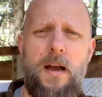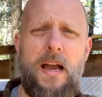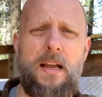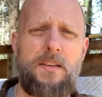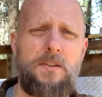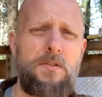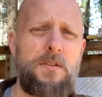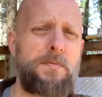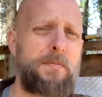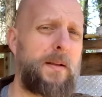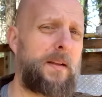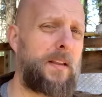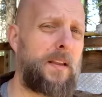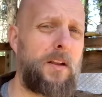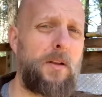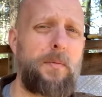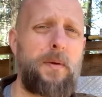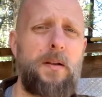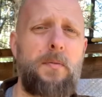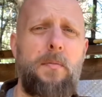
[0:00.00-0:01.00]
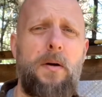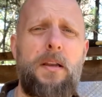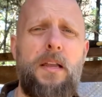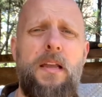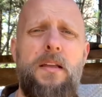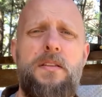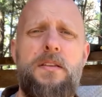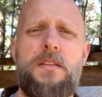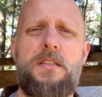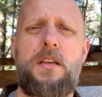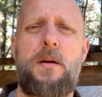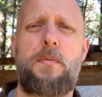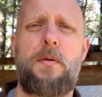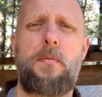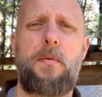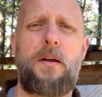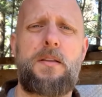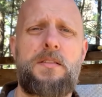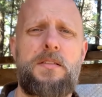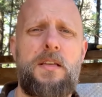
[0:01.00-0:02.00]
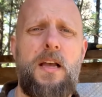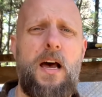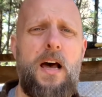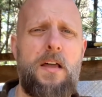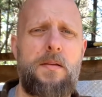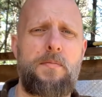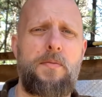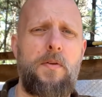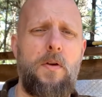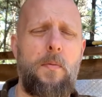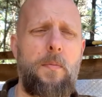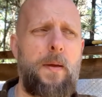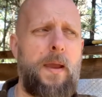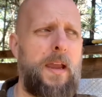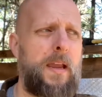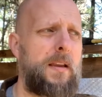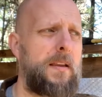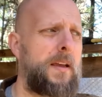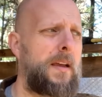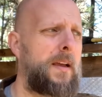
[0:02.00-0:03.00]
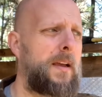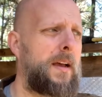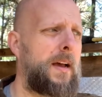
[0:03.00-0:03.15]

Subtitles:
I do spend a little bit of money in the summer months on propane